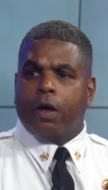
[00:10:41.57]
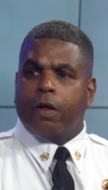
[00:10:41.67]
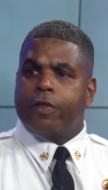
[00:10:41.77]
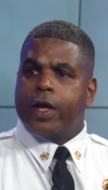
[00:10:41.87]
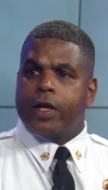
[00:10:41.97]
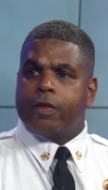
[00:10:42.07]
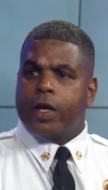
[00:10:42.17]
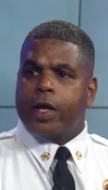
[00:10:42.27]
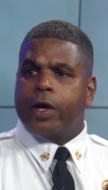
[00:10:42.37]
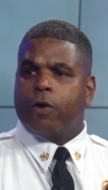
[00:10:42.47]
uh, they,
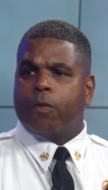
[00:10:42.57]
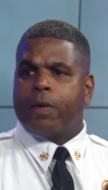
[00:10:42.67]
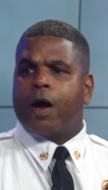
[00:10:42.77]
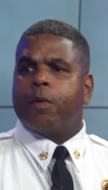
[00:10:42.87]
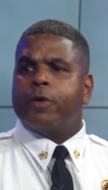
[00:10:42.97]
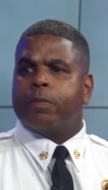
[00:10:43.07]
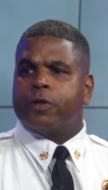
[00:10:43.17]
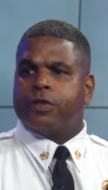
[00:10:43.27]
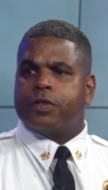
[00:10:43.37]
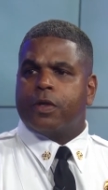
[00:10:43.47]
they help our
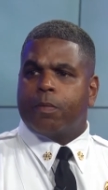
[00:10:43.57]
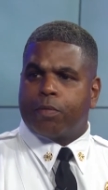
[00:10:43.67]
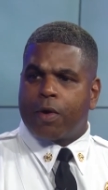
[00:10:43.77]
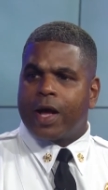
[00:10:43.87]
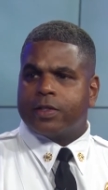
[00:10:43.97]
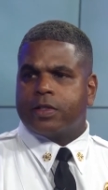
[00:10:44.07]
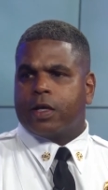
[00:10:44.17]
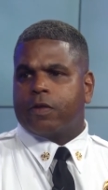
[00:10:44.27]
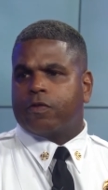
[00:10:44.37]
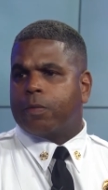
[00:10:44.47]
members
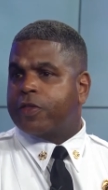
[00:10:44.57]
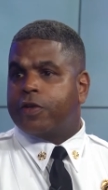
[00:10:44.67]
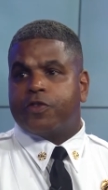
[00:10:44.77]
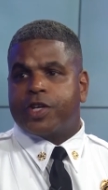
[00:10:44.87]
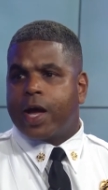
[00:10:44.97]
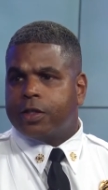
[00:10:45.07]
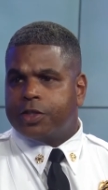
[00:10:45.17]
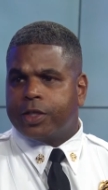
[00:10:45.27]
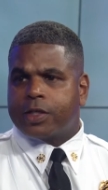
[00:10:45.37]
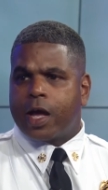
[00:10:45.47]
process some of these
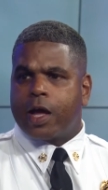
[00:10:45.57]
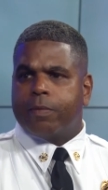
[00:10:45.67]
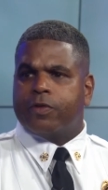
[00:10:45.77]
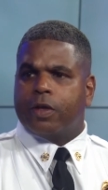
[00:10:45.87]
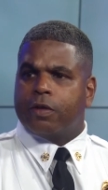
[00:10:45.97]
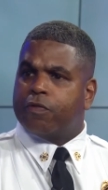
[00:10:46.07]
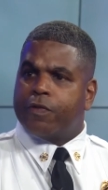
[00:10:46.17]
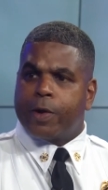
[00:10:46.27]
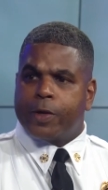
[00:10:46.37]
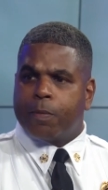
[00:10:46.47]
challenging times, and it's
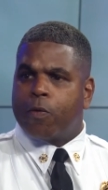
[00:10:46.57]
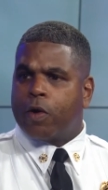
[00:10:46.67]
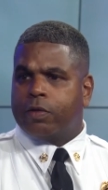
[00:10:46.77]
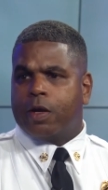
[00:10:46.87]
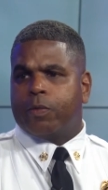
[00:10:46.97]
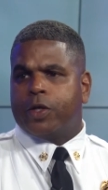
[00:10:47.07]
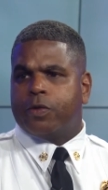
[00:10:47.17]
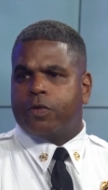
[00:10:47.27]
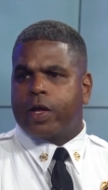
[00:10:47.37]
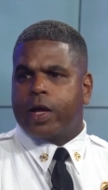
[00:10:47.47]
very important that we
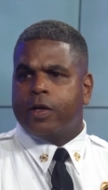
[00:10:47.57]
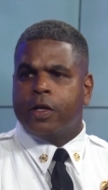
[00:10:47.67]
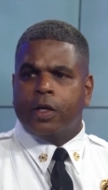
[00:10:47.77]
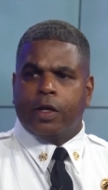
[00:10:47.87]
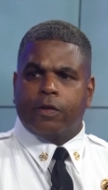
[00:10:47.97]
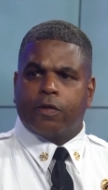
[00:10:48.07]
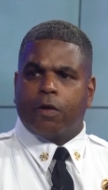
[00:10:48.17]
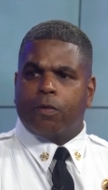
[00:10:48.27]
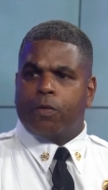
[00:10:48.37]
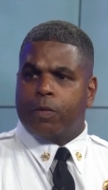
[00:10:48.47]
do that. And
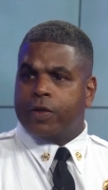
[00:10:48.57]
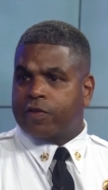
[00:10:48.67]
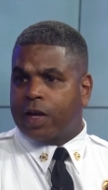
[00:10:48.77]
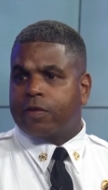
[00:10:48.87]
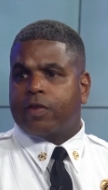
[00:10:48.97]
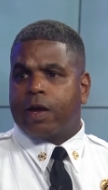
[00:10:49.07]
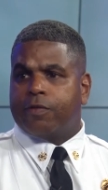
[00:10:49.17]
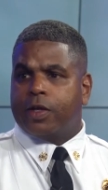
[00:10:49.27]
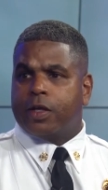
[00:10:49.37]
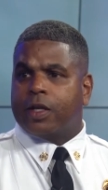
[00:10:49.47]
so when we say
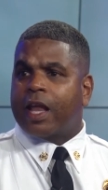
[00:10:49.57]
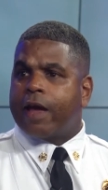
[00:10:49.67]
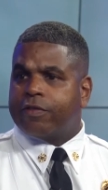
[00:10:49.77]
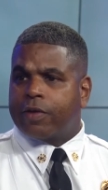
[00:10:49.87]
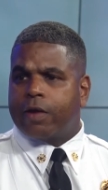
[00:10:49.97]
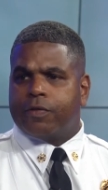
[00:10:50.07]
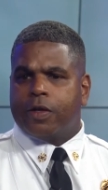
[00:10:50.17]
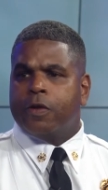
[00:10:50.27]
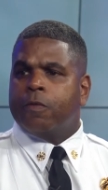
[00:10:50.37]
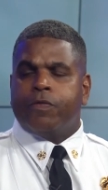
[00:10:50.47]
safety and life
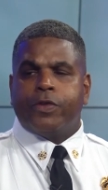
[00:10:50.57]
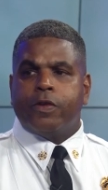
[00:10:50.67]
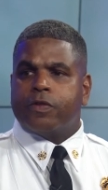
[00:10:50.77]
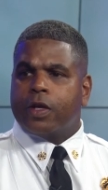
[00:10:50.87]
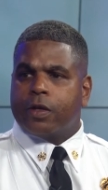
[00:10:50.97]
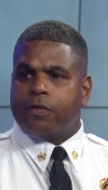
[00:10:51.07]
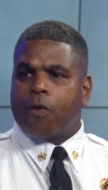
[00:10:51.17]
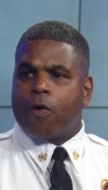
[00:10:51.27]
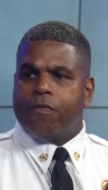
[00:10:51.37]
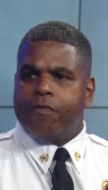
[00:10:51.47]
safety, these things
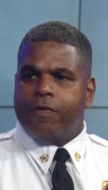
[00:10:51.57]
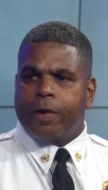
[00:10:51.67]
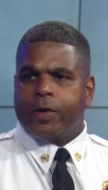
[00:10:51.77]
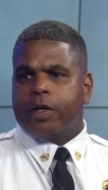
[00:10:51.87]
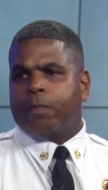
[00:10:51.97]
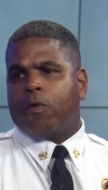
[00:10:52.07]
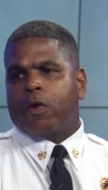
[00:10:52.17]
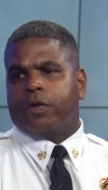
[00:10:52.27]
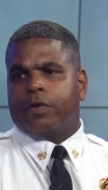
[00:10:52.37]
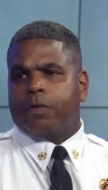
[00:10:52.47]
are very
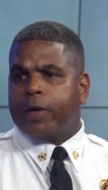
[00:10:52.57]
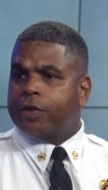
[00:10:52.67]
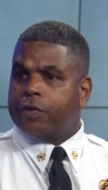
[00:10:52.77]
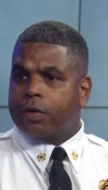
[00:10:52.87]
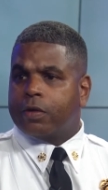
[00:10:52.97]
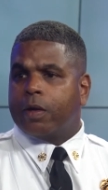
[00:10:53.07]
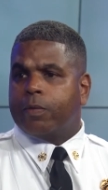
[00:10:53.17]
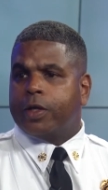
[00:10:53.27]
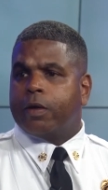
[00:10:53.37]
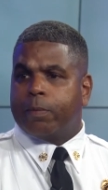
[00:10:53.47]
important to make sure that
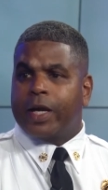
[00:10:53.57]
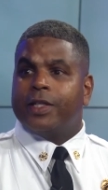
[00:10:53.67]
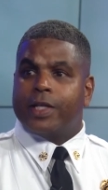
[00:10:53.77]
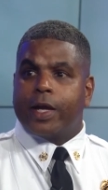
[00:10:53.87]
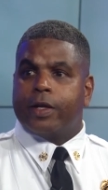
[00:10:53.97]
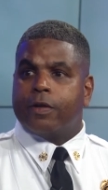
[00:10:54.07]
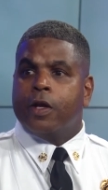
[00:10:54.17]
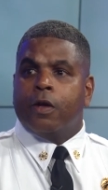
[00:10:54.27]
we can maintain